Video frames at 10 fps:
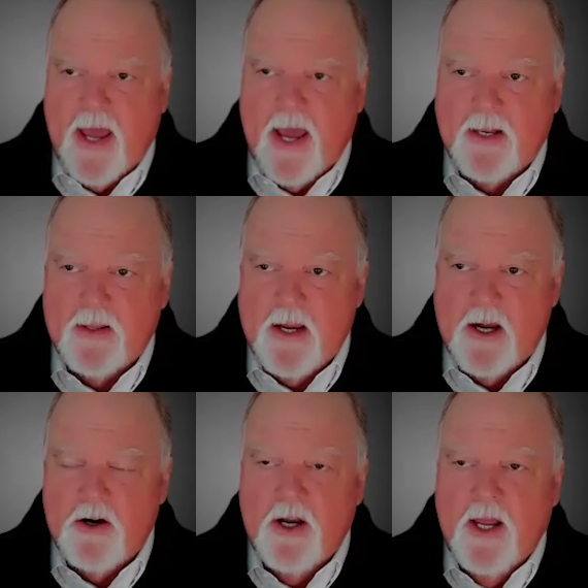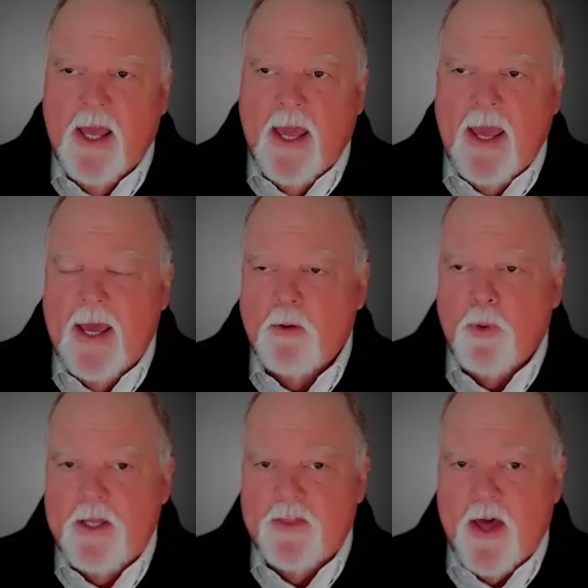of data there. Yeah.
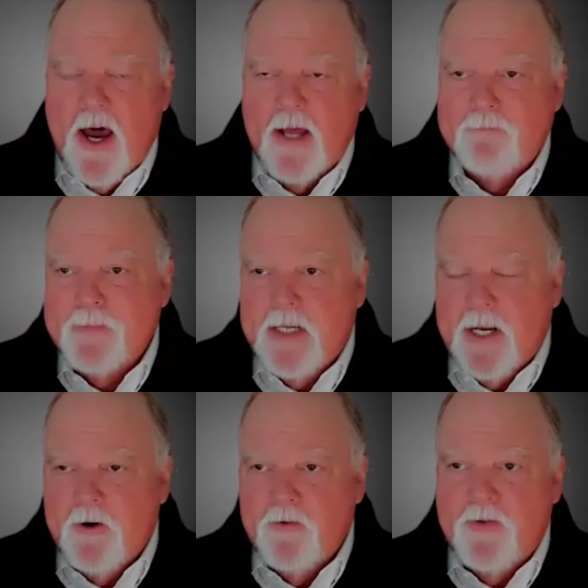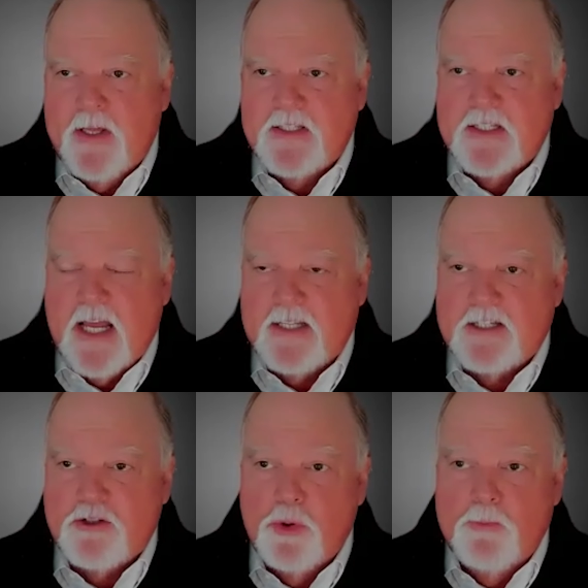And we thought, you know,
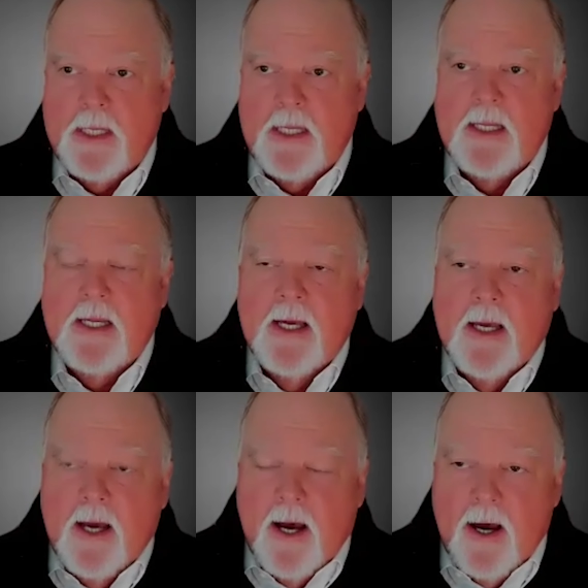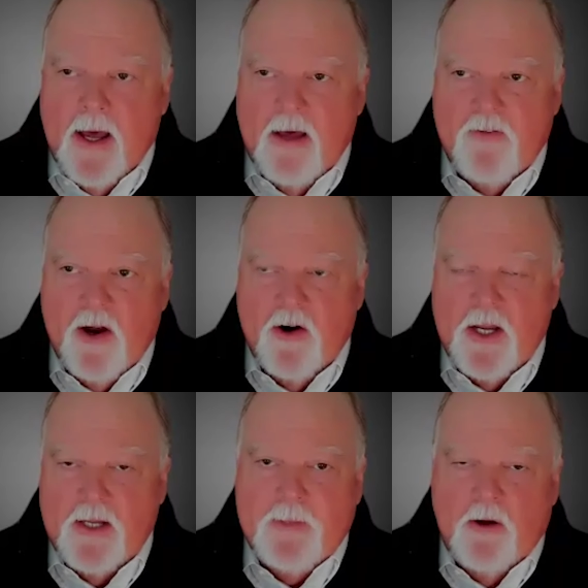Vincensus would be Uh, a
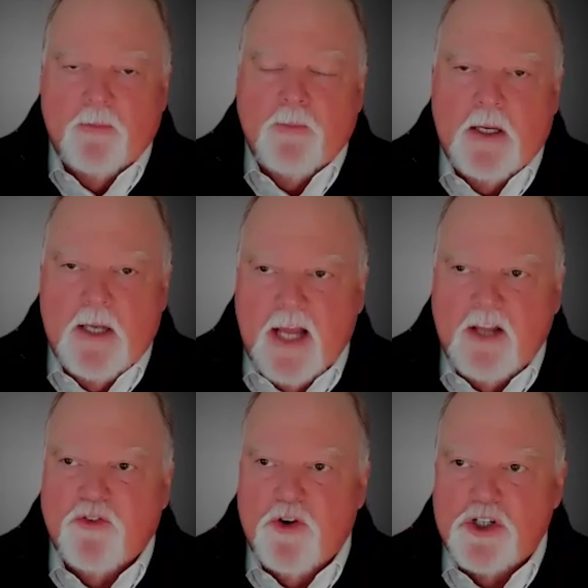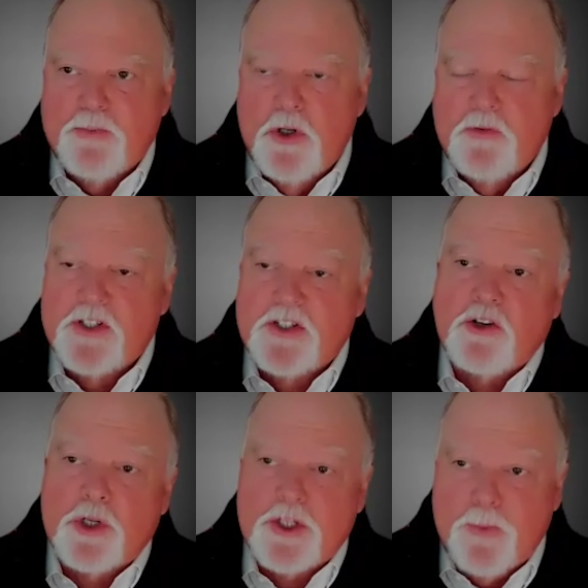very, you know, a nice first move to
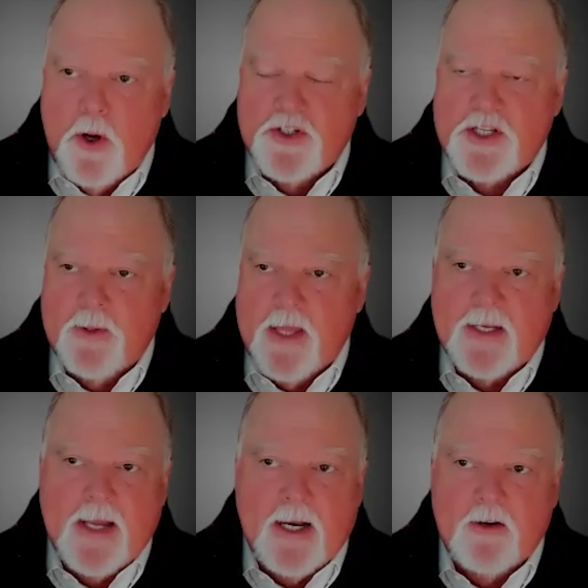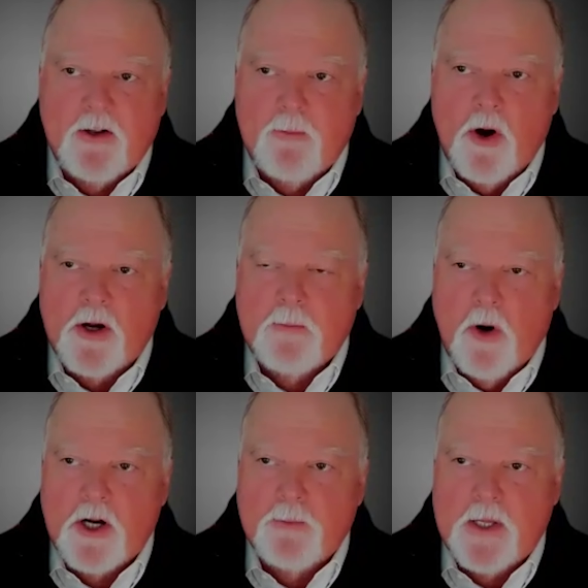start to expose some of that data to the market,
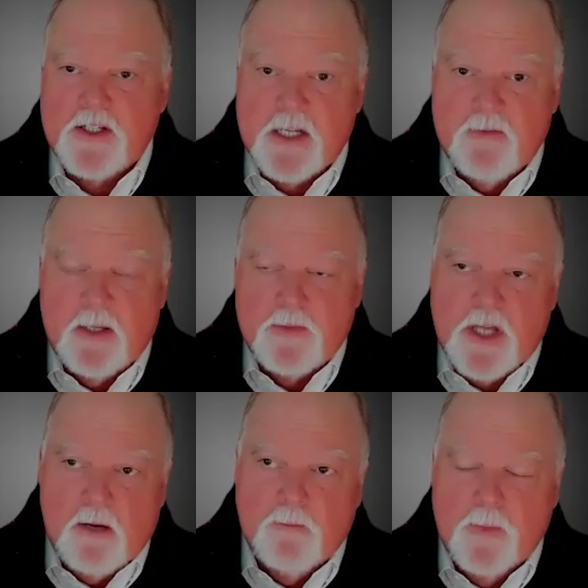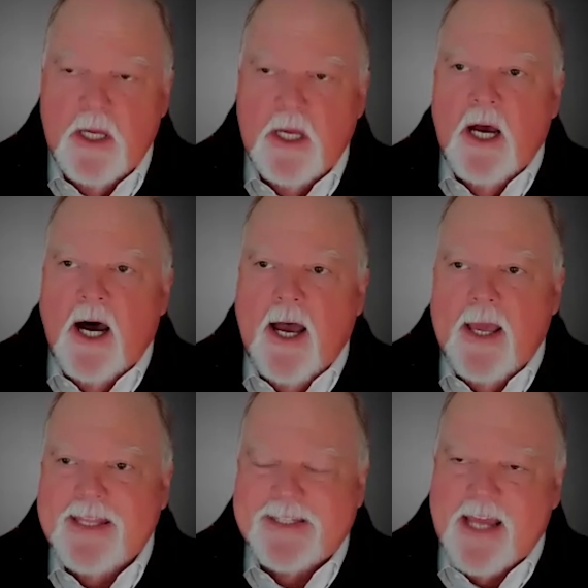marketplace, give them some
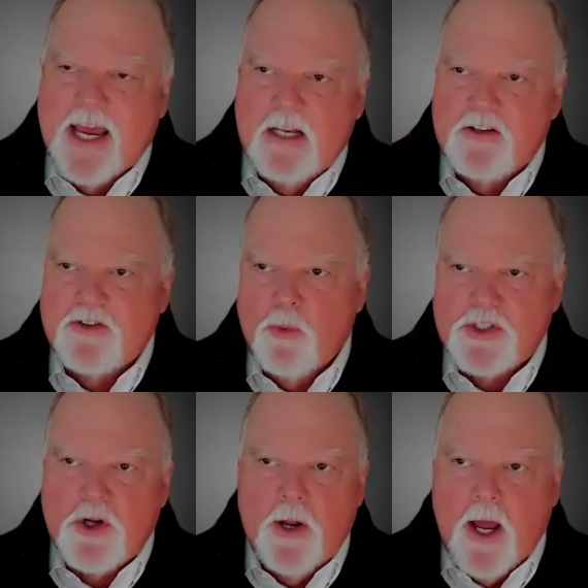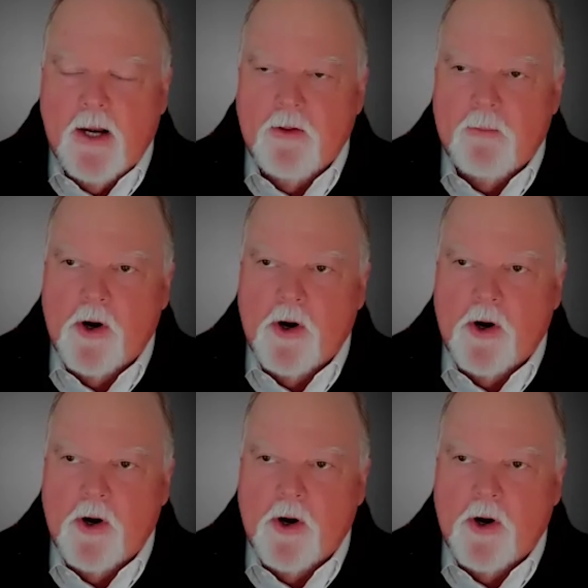uh, insight as to what's going on in the